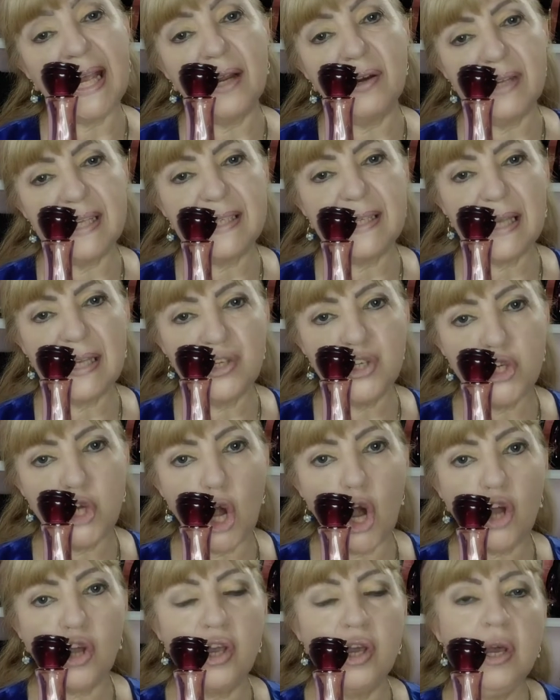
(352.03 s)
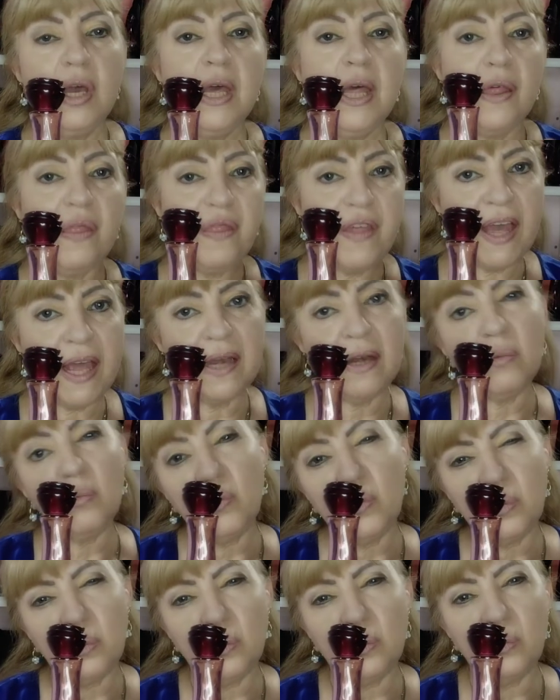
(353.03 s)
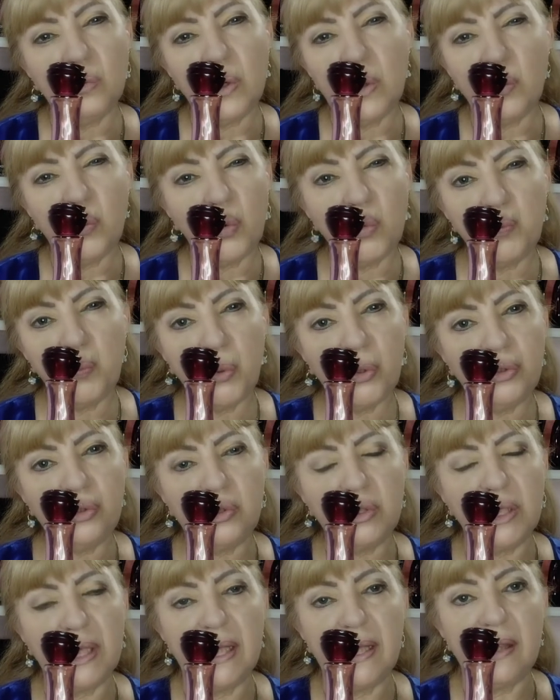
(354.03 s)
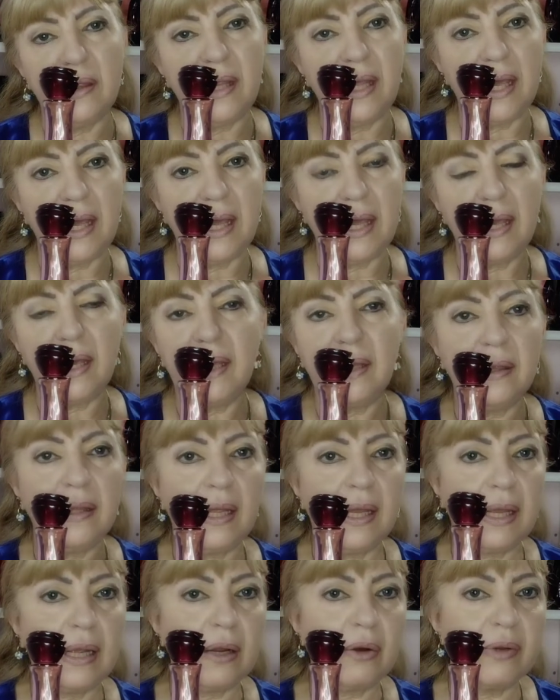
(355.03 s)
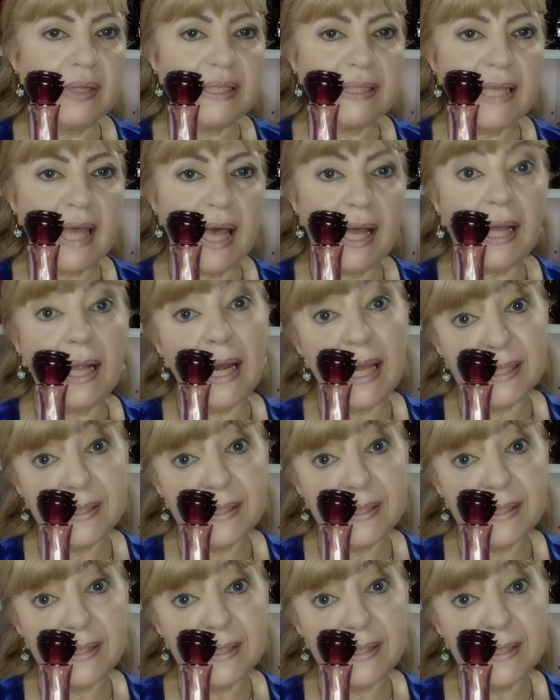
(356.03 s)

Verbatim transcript: the Kriska Shock, then we will put uh, the the Kriska